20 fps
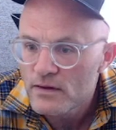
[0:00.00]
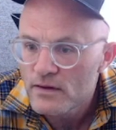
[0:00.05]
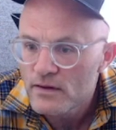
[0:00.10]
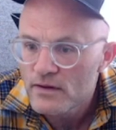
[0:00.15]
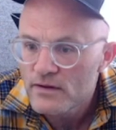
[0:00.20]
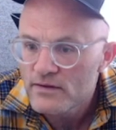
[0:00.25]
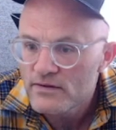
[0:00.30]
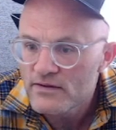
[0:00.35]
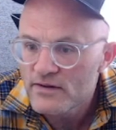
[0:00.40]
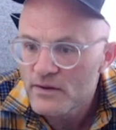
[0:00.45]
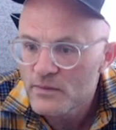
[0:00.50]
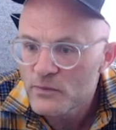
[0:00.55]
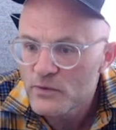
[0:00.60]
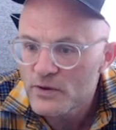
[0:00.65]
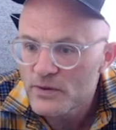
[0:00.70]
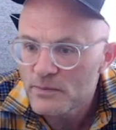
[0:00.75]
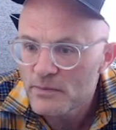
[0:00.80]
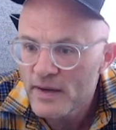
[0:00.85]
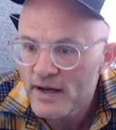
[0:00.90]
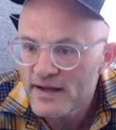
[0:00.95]
Summary
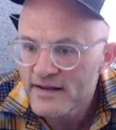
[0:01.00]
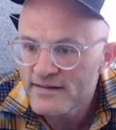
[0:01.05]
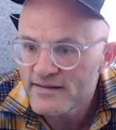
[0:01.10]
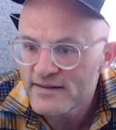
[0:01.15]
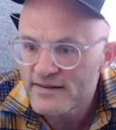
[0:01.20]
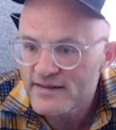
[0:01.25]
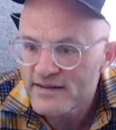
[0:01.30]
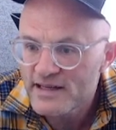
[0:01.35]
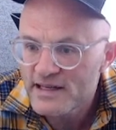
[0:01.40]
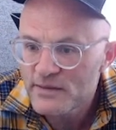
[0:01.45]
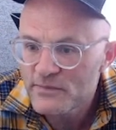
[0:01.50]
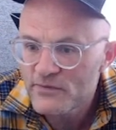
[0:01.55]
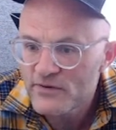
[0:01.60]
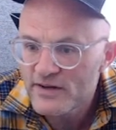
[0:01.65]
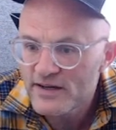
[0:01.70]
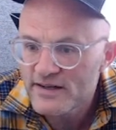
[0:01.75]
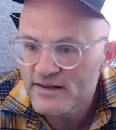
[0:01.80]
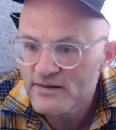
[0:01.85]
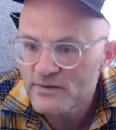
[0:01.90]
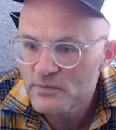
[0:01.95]
Mike says I keep
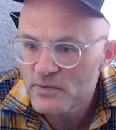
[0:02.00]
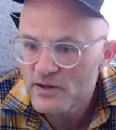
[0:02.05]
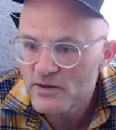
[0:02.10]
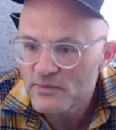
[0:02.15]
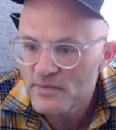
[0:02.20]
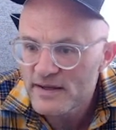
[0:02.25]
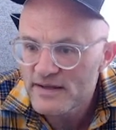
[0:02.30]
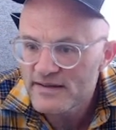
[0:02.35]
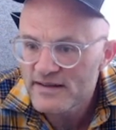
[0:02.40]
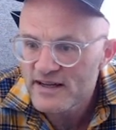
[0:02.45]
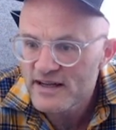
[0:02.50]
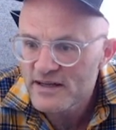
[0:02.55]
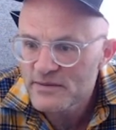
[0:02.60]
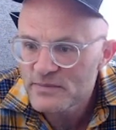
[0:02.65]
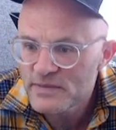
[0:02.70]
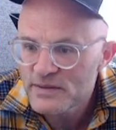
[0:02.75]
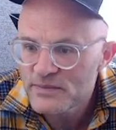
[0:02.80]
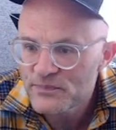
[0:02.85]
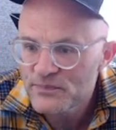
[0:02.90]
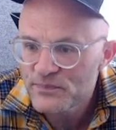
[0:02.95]
forgetting to plug my time in.